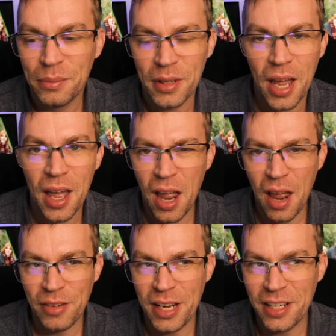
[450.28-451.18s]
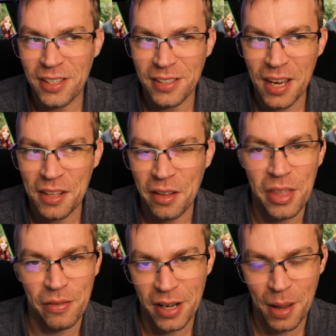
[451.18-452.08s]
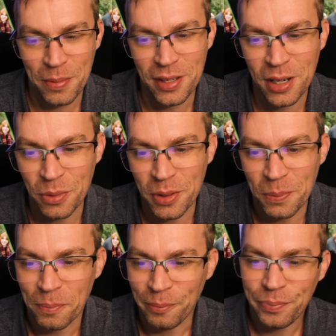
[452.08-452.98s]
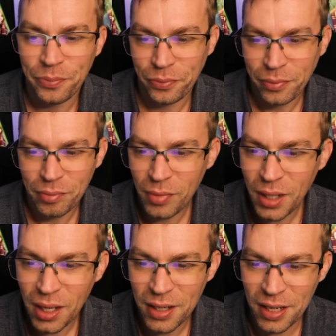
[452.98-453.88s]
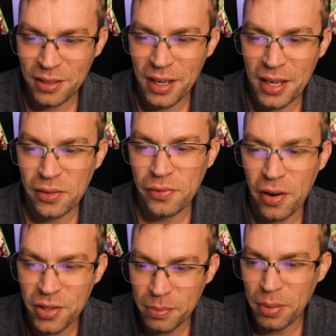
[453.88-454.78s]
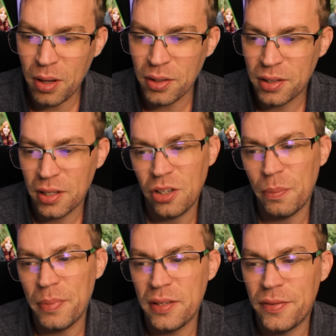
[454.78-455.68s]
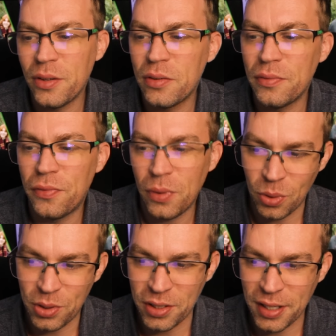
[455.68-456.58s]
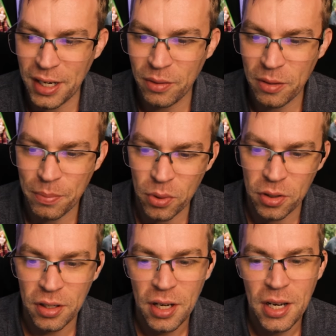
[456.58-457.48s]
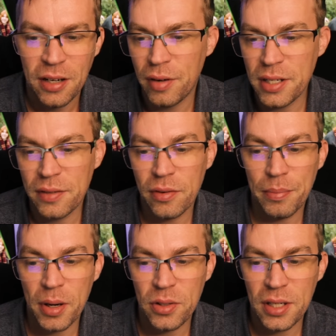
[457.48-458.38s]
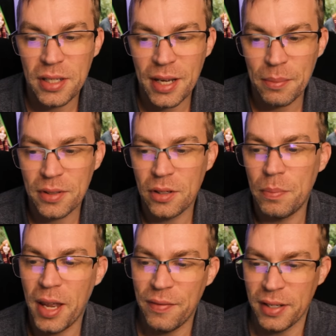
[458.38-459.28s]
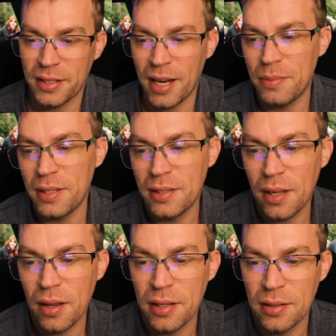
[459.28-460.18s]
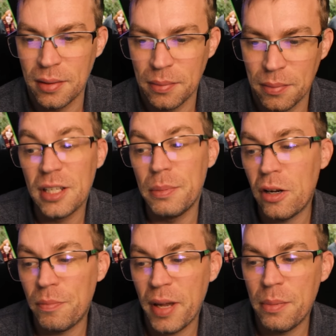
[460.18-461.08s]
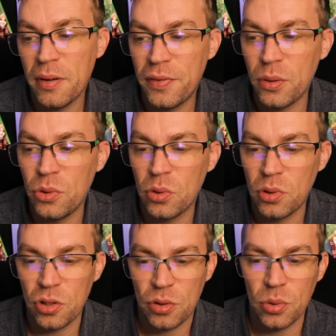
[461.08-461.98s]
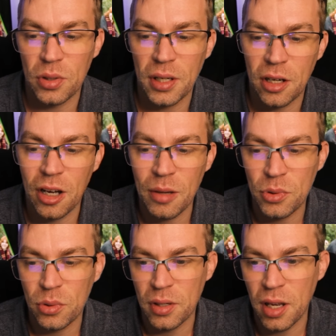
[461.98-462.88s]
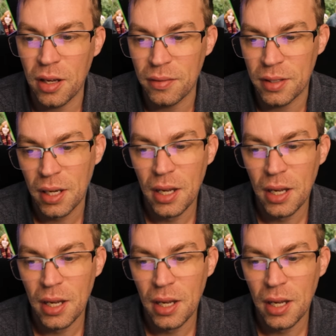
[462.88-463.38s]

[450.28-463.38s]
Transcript: But needless to say, nothing really happens in those ones. Next, you head to Flourish and Blots. The shop is filled from floor to ceiling with books, ranging from postage stamps to paving slabs in size. The smell of paper fills your nostrils and calms your nerves.